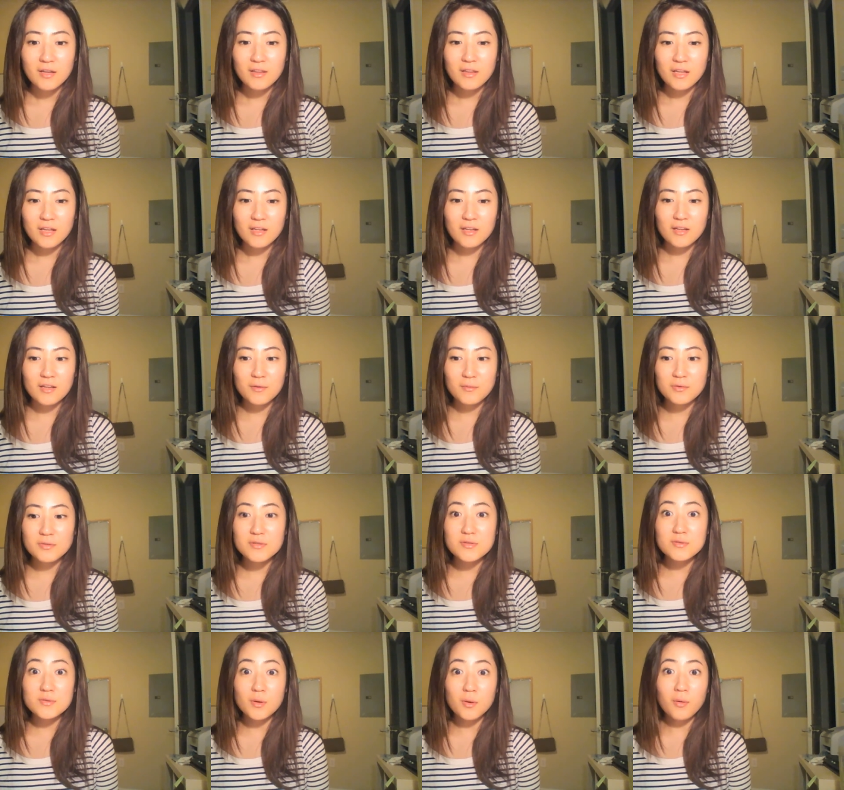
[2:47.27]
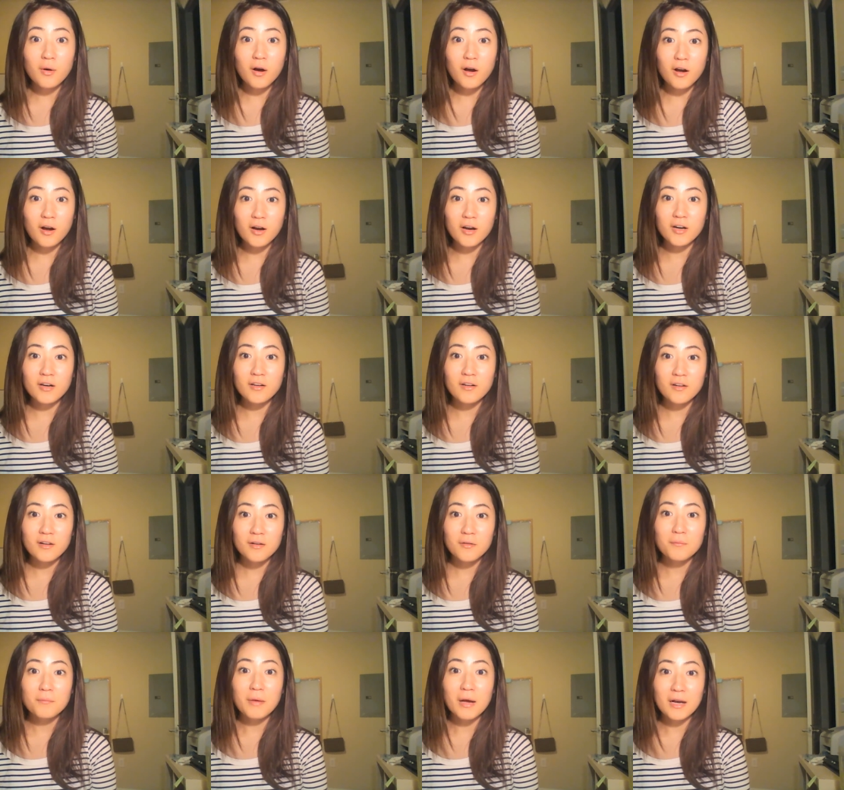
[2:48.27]
Like, it was so hard
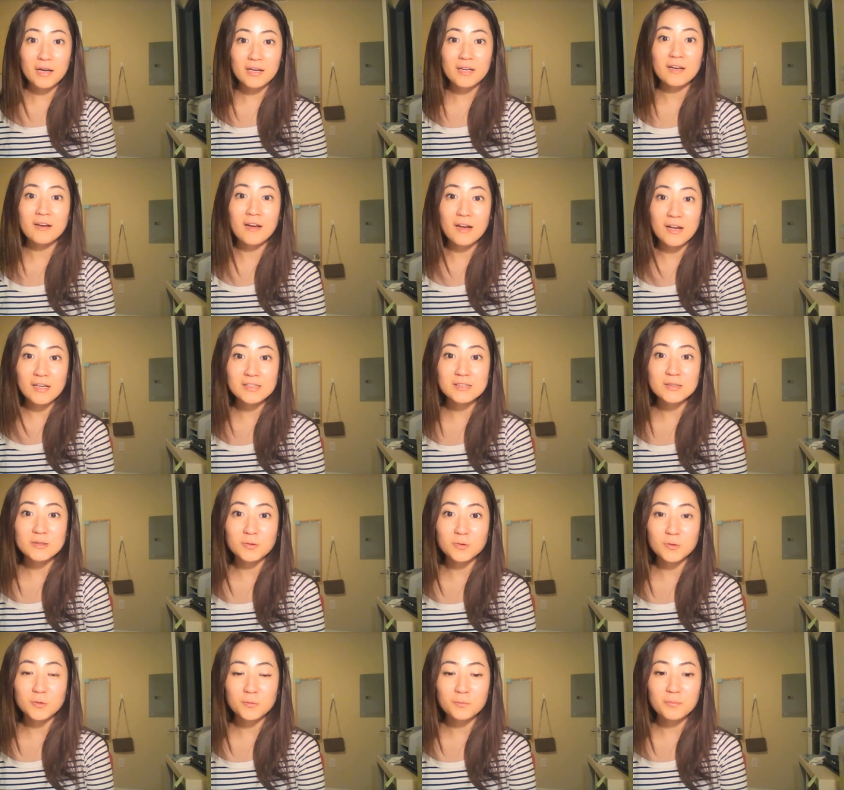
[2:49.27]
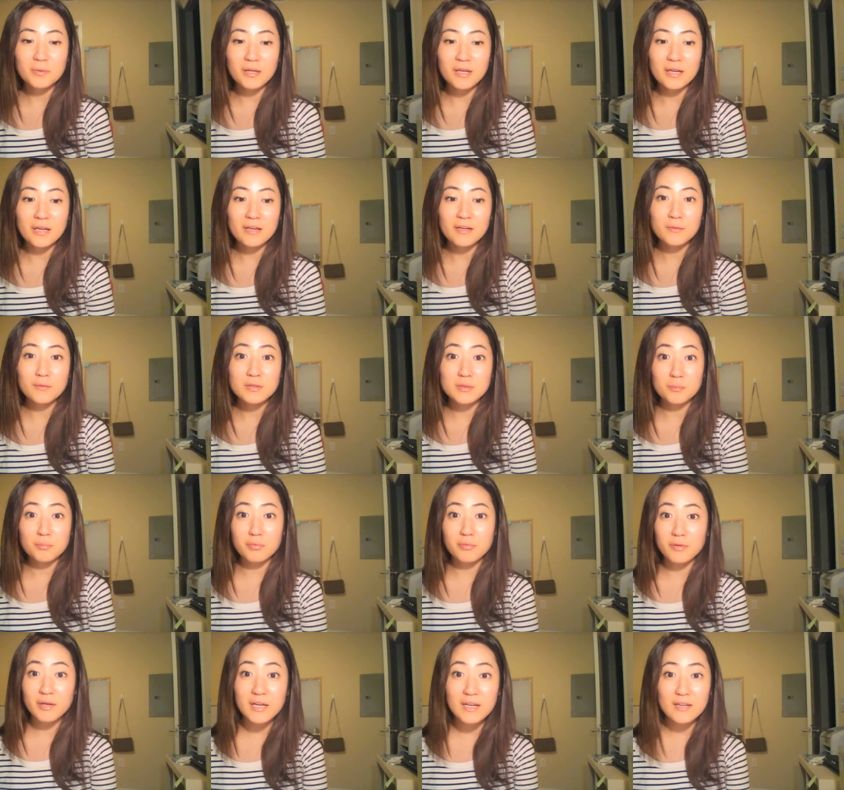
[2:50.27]
back in high school, but it was a
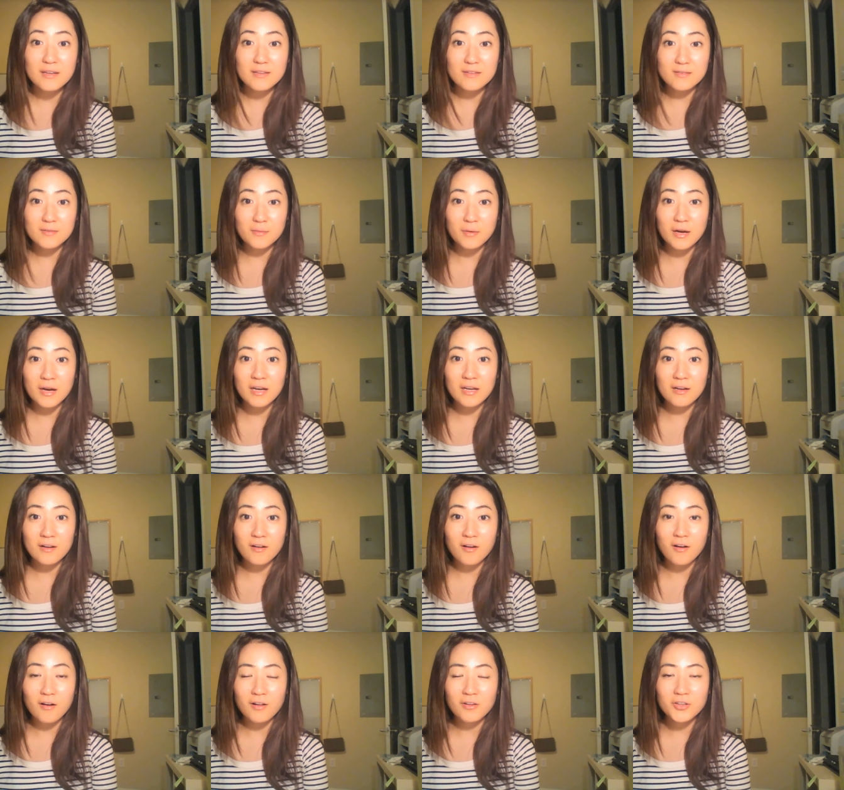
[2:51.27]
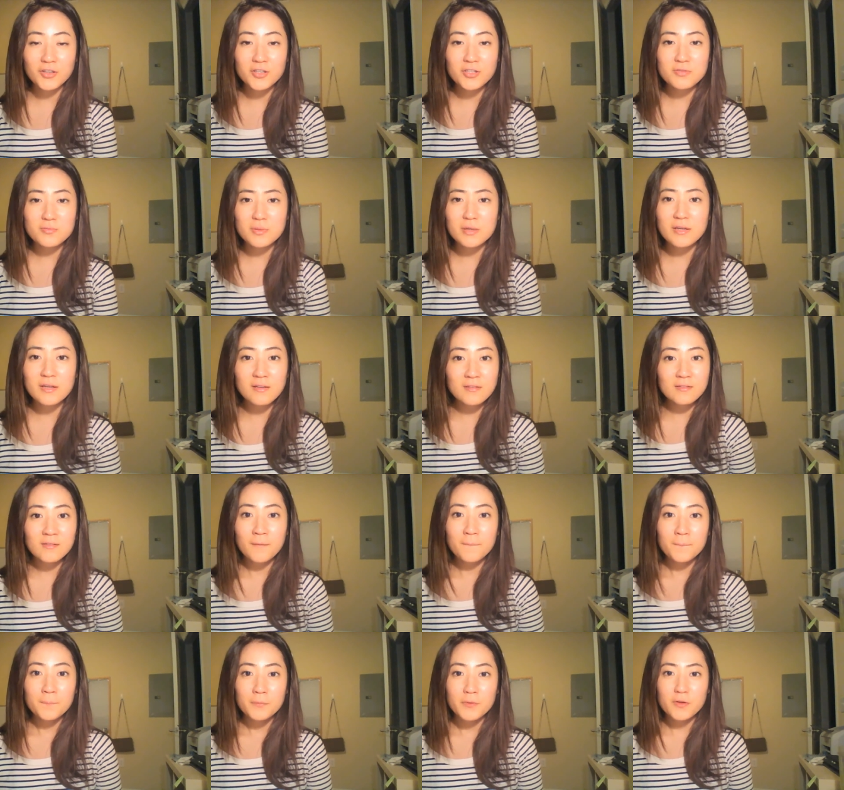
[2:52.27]
breeze, right, in college, because
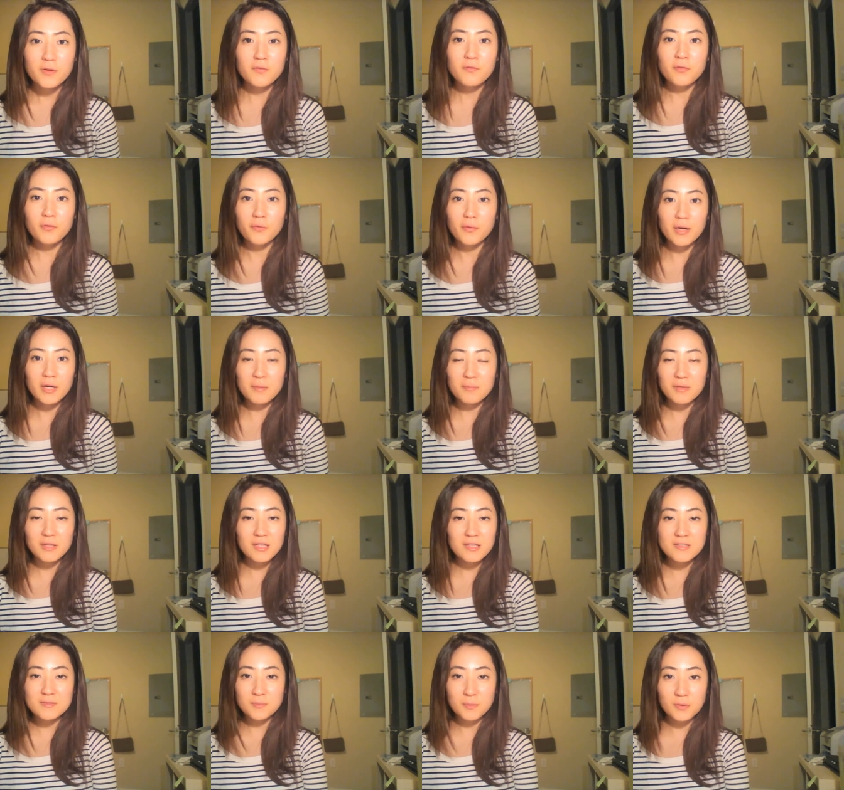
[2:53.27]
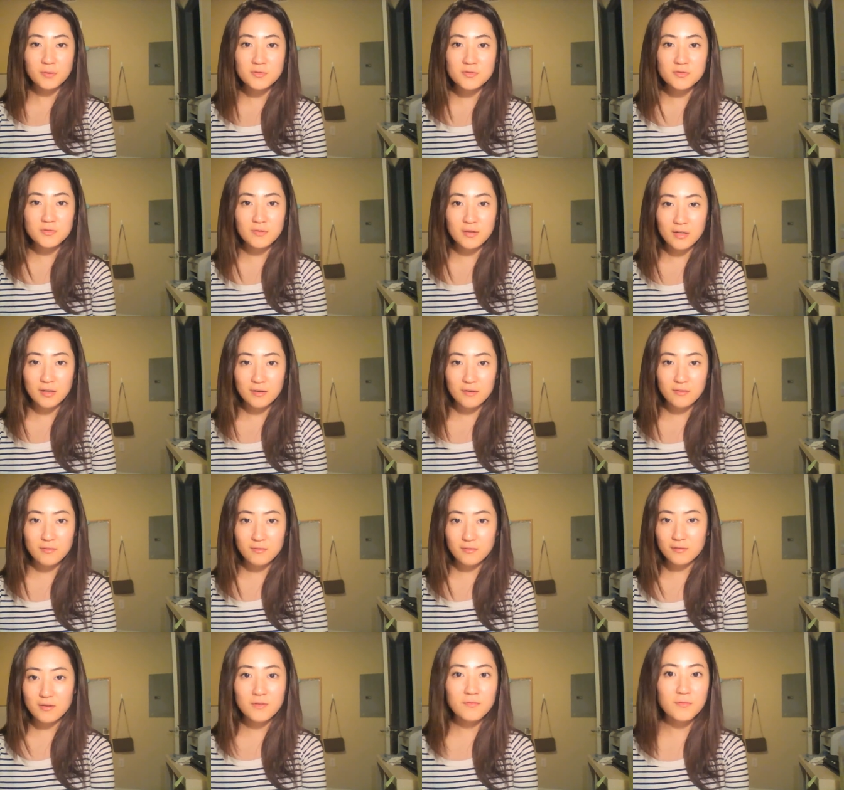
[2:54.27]
you've already been exposed to that
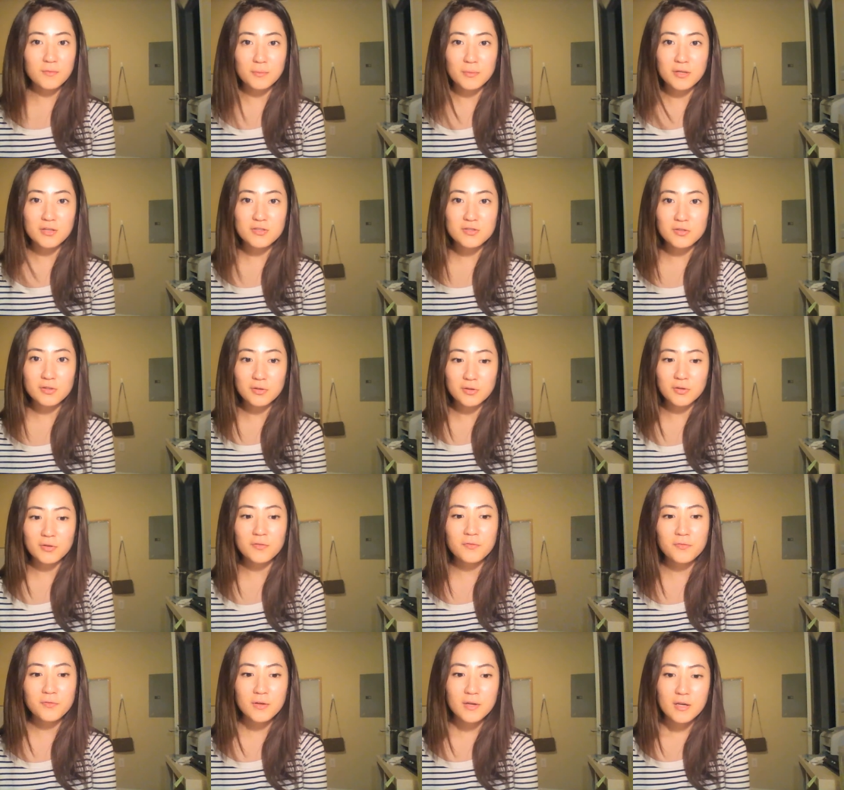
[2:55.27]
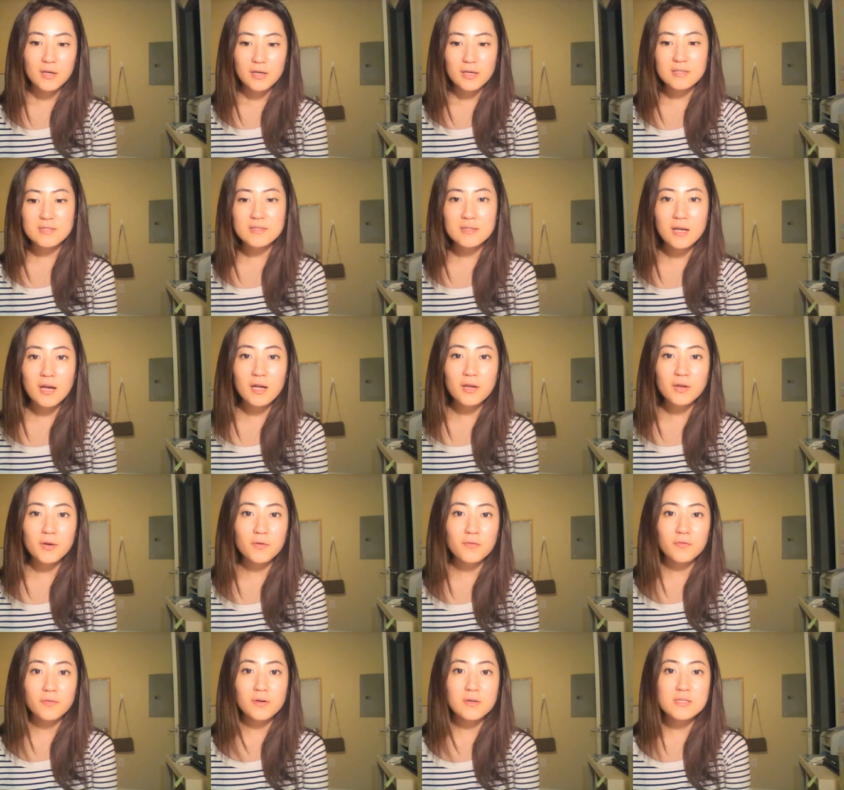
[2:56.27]
information. It's not your
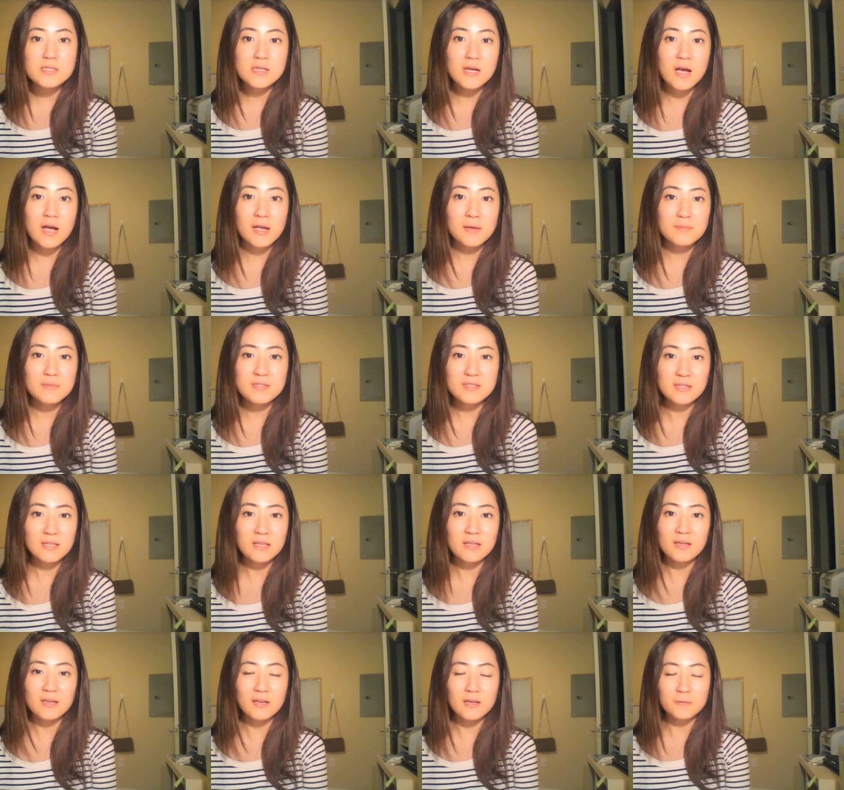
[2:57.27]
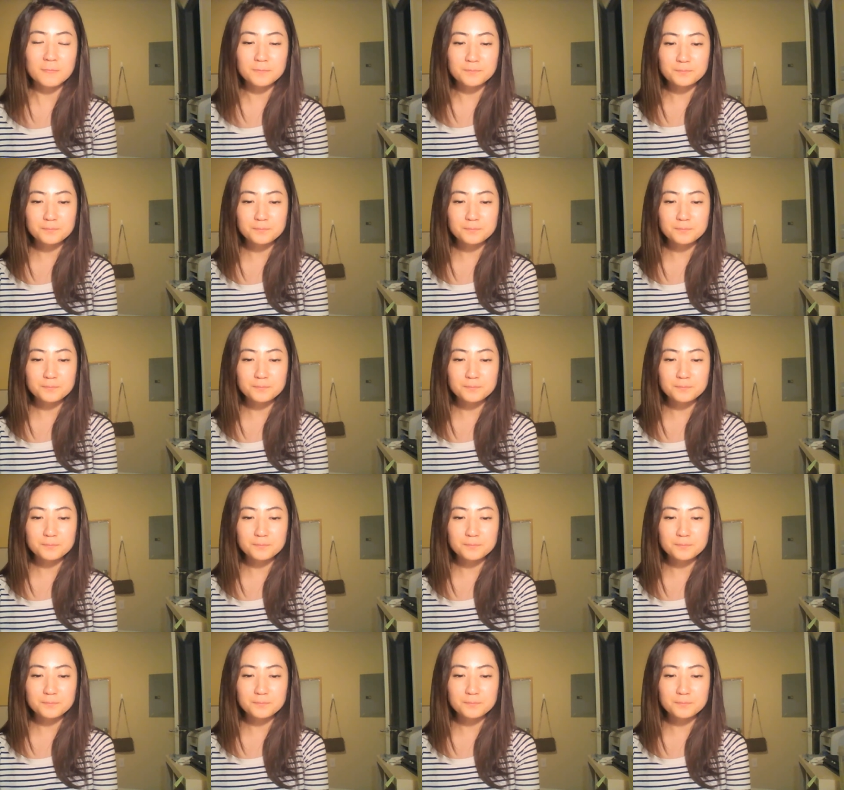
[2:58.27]
first time seeing it.